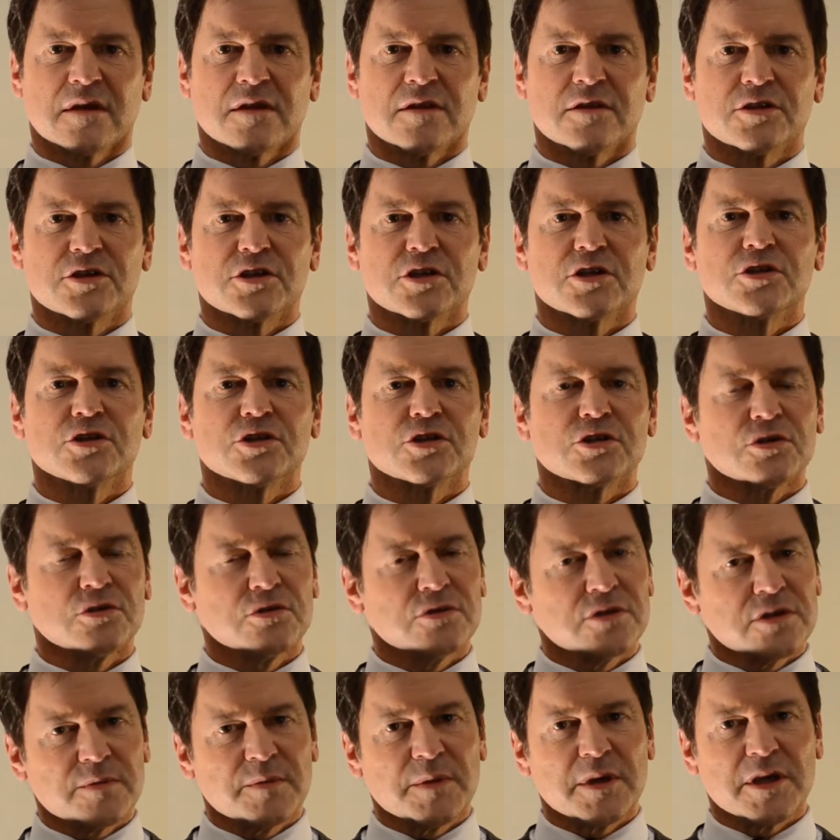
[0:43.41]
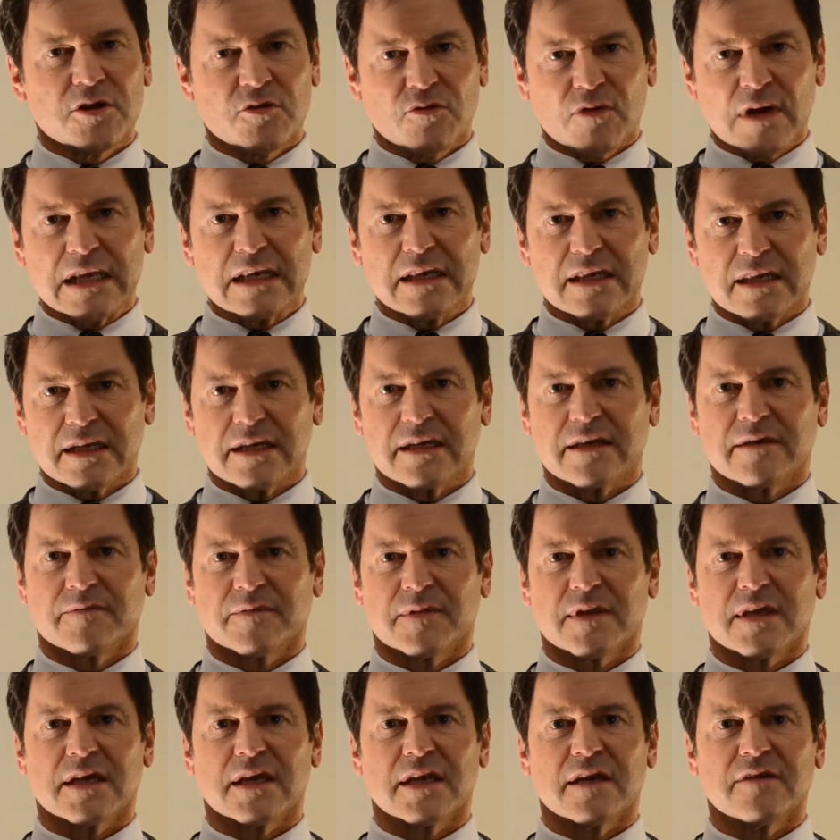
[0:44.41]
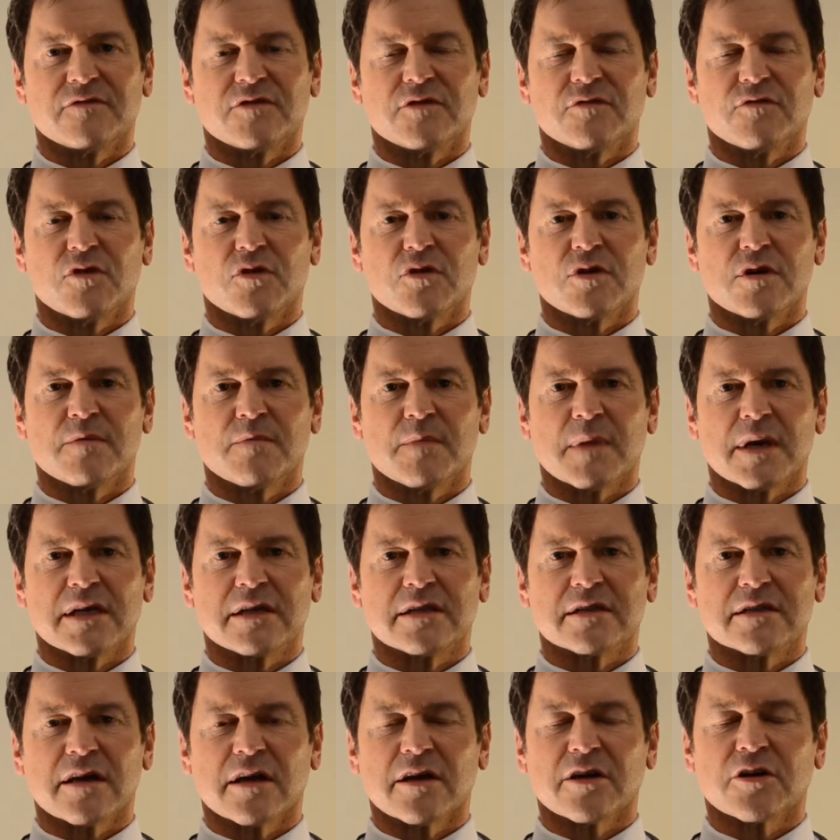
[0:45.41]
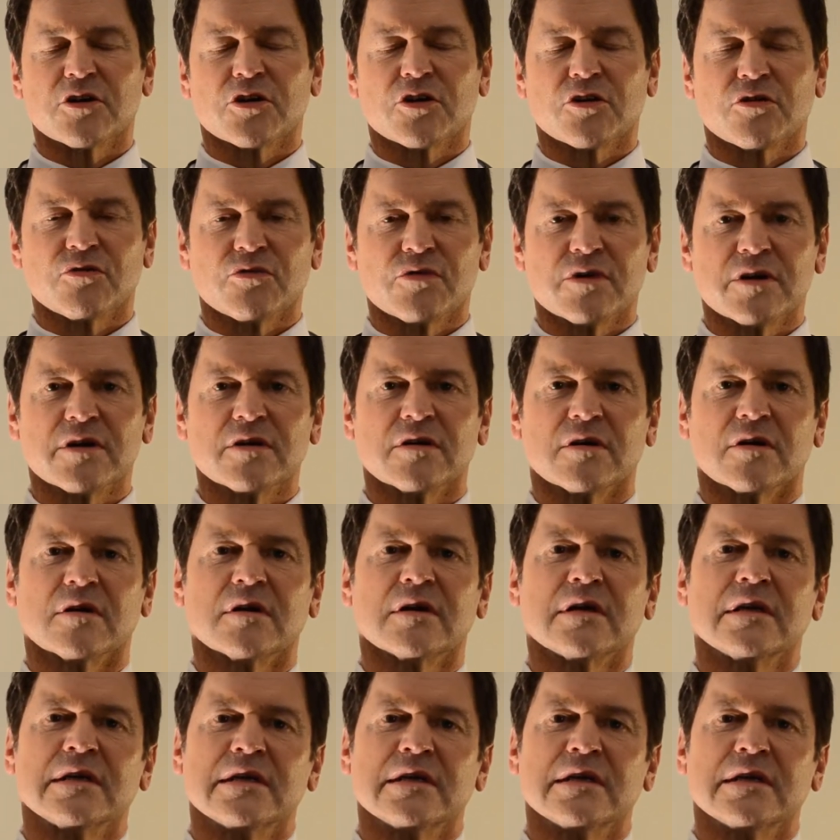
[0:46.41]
This concerns me greatly, and I've devoted my entire career